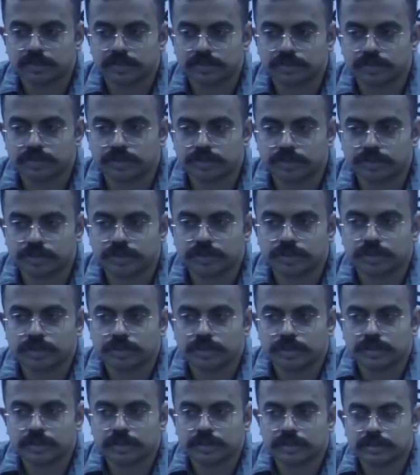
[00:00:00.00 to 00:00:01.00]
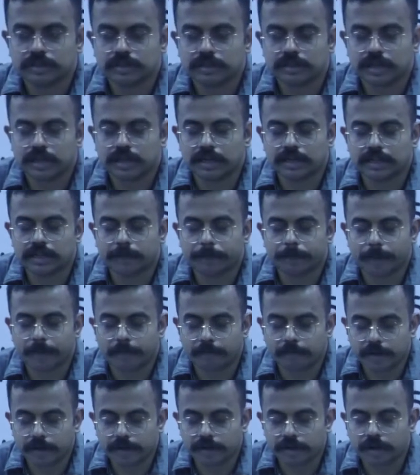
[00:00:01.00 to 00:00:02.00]
So, the
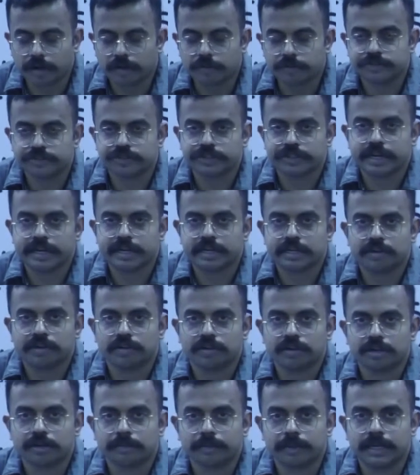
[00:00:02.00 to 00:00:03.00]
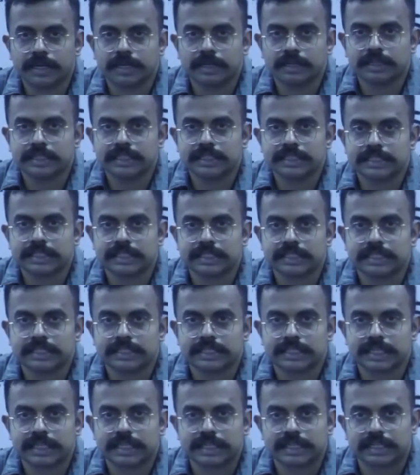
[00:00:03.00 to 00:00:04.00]
power of state government is
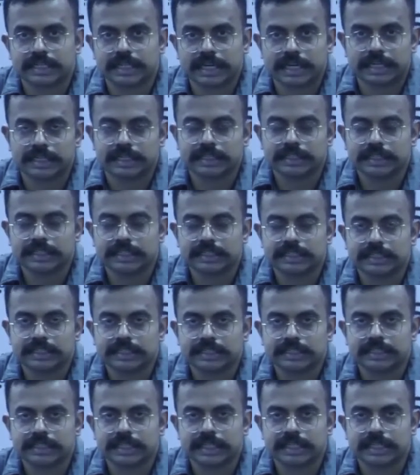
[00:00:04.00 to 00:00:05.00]
restricted when